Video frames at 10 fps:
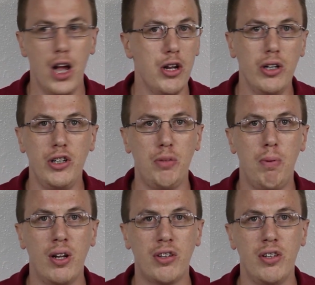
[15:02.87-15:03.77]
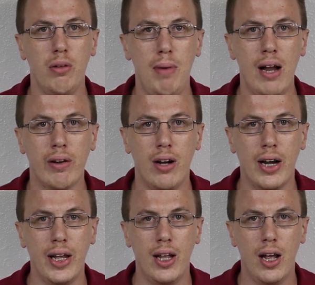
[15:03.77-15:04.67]
you could just put an extended battery
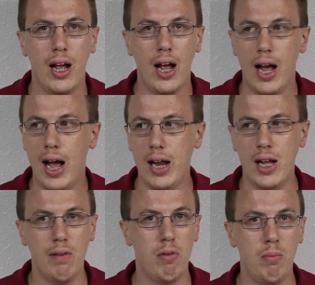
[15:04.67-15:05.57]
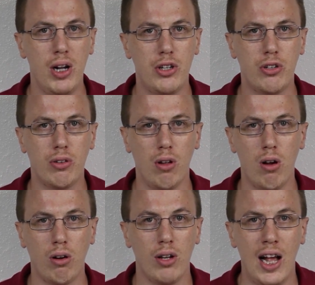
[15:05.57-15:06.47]
on it and have a much
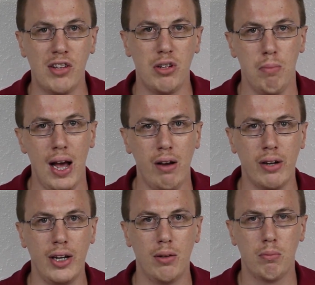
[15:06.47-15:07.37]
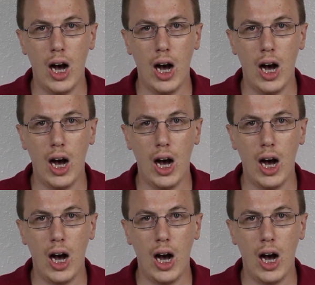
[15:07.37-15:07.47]
longer lasting battery.